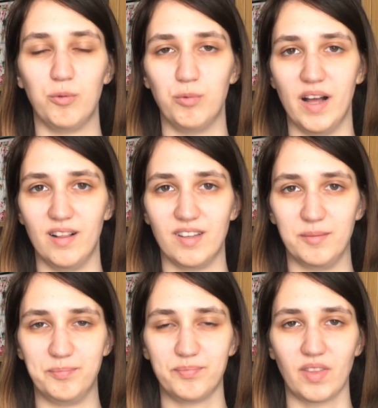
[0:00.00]

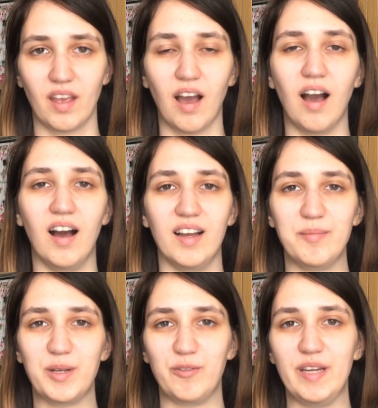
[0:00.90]
Welcome.
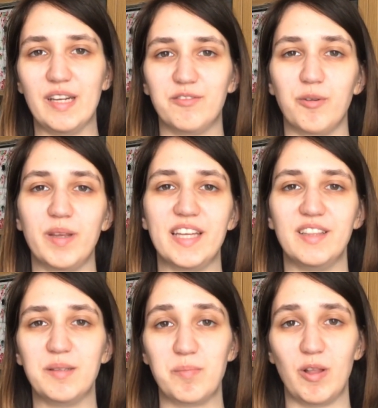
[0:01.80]
I'm Karina from
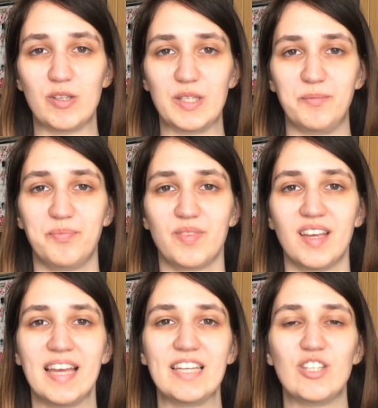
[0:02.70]
Heal and Blossom.
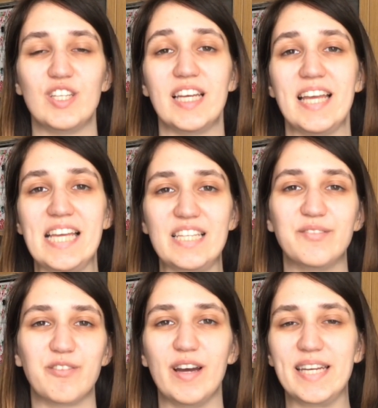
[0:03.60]
Today
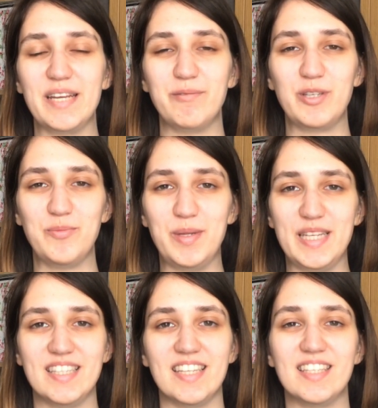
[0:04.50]
is Friday, which
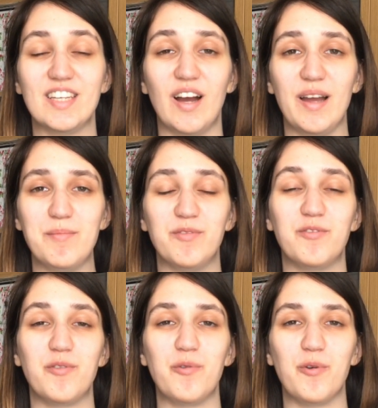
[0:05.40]
means it's time
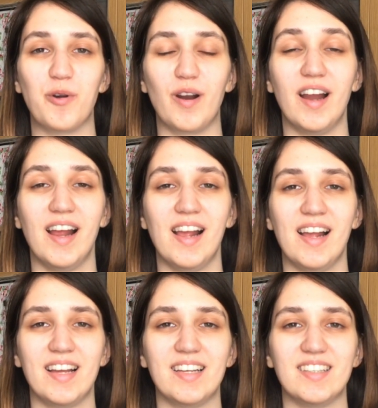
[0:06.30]
for
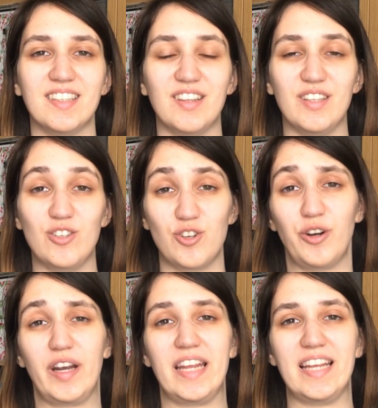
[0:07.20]
the
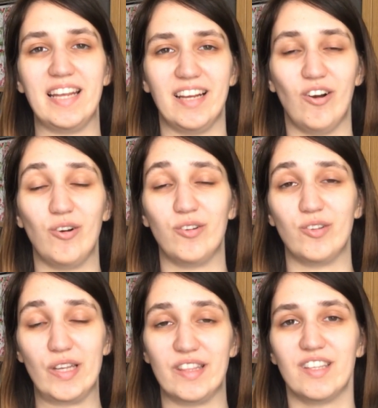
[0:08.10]
journey
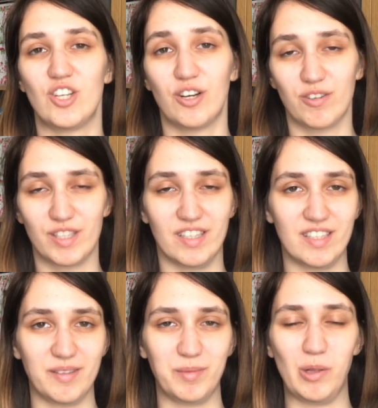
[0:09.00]
in the chakra
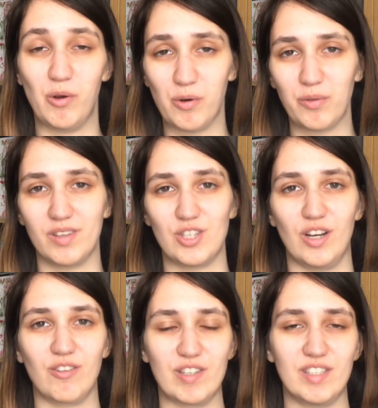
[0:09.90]
system, along the
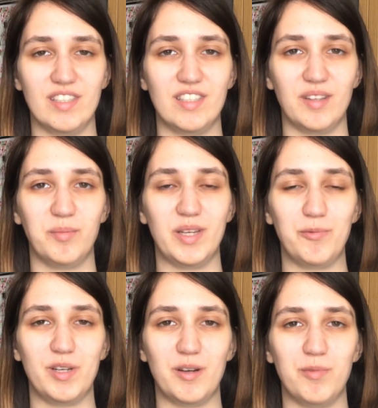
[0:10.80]
chakra system,
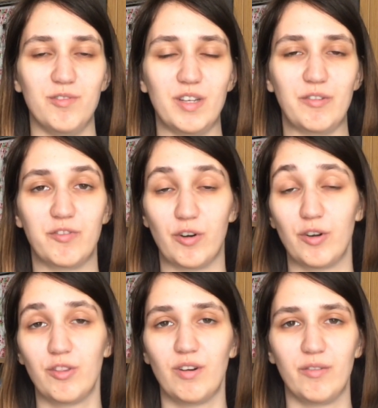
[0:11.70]
and we are moving
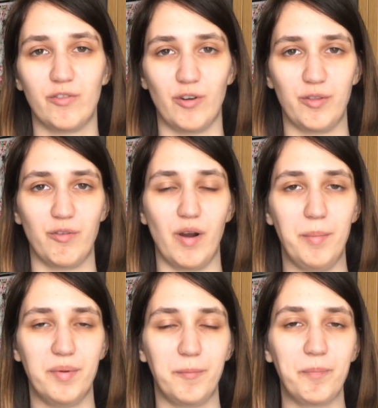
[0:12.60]
further and further
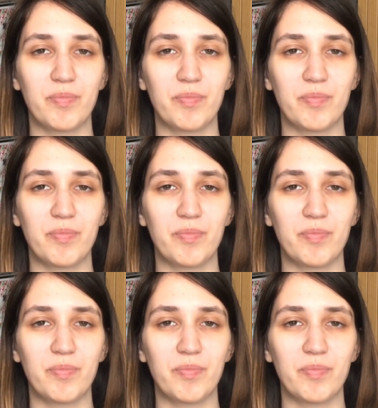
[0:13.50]
up.